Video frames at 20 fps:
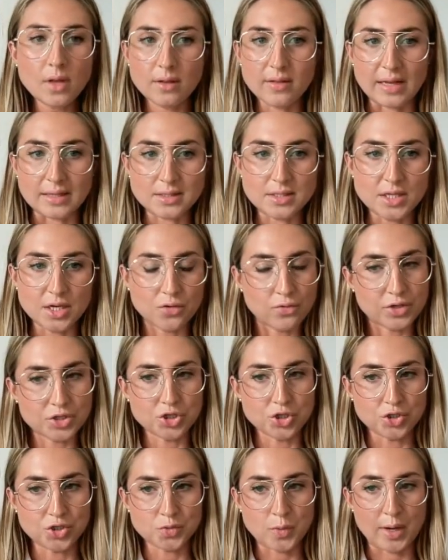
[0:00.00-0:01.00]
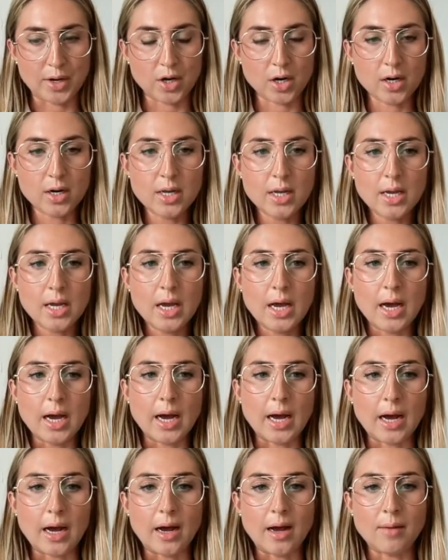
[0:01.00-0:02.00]
That's the original sweater.
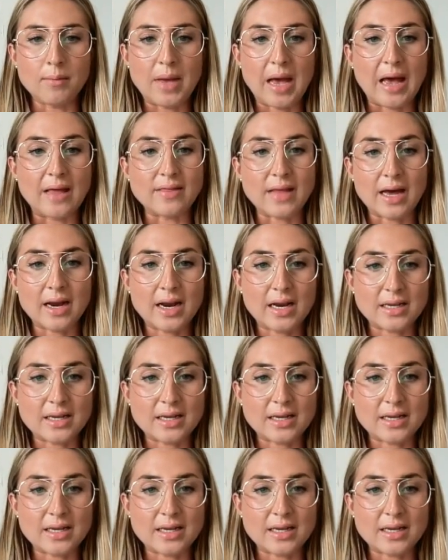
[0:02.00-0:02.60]
And that